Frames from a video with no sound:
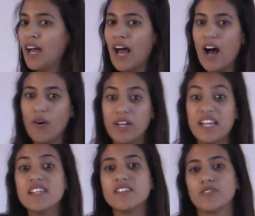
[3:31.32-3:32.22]
how it
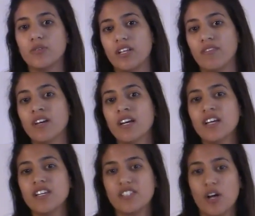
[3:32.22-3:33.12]
is to live
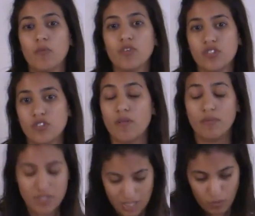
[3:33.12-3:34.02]
some,
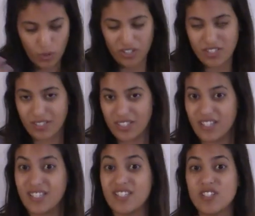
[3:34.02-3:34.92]
some, somewhere
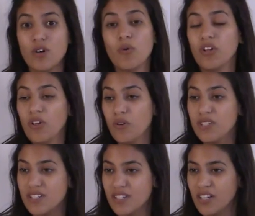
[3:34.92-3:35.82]
that is so
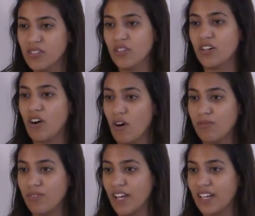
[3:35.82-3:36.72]
close to the
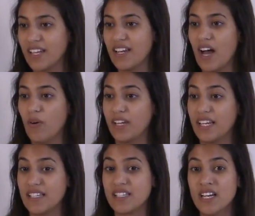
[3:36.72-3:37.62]
conflict and how it
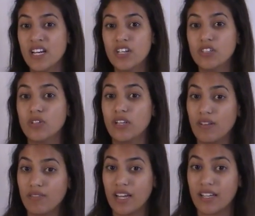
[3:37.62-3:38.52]
is to
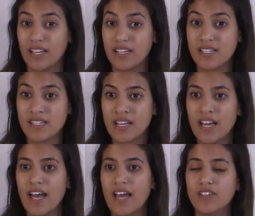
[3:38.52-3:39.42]
live like this
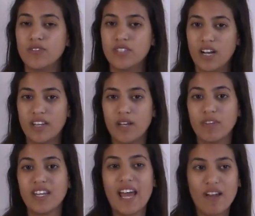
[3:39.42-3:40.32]
and to tell them
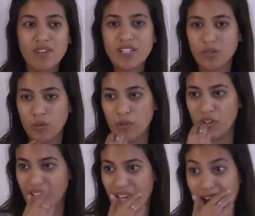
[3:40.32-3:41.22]
that everything will be
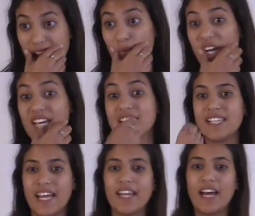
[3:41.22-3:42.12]
okay. And when I
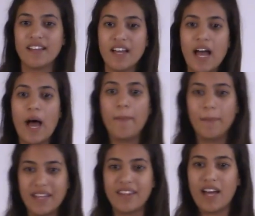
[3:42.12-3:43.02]
say that, I
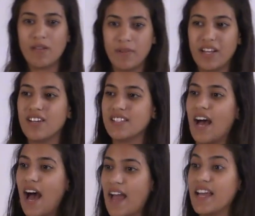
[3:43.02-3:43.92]
mean that because
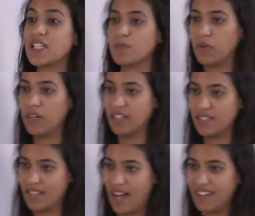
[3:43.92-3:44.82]
I
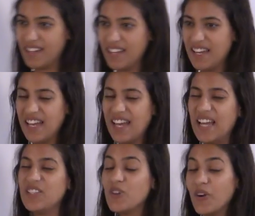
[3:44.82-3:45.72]
experienced that.
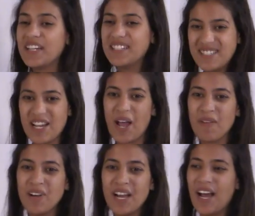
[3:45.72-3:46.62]
And during the
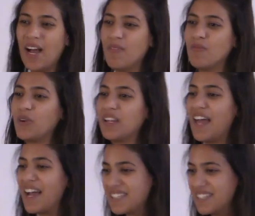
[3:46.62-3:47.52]
time, I'm
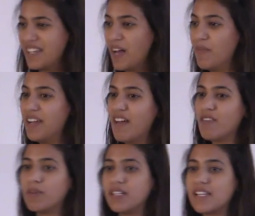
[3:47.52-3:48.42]
relaxing them, and
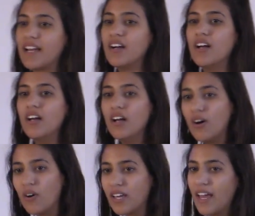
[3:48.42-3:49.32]
everybody's like,
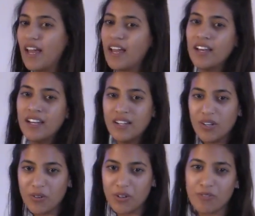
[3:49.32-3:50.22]
okay,
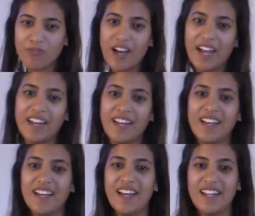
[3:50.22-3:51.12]
we're fine.
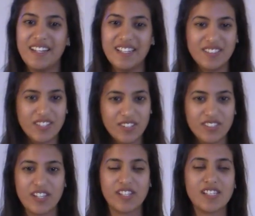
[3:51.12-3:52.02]
And uh, they're
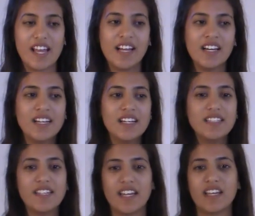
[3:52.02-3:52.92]
just like,
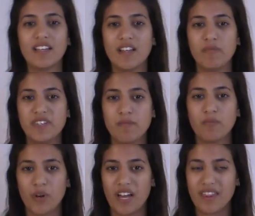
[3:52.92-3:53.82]
taking a deep
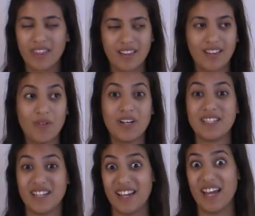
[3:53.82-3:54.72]
breath, there was
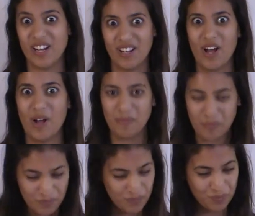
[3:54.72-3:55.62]
an, an
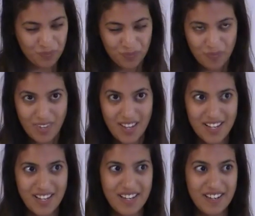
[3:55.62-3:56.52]
alarm,
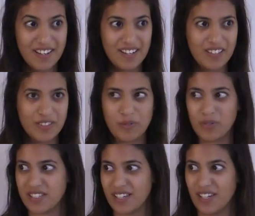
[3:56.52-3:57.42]
and it
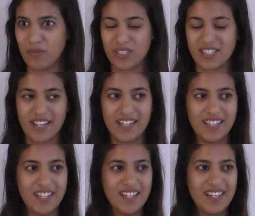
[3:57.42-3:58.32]
was it was like,
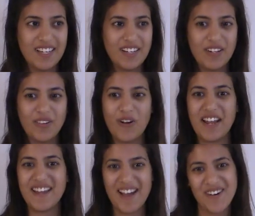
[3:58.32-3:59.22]

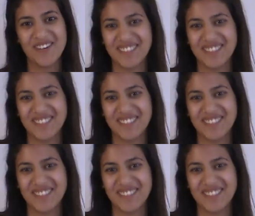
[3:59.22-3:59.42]
why now?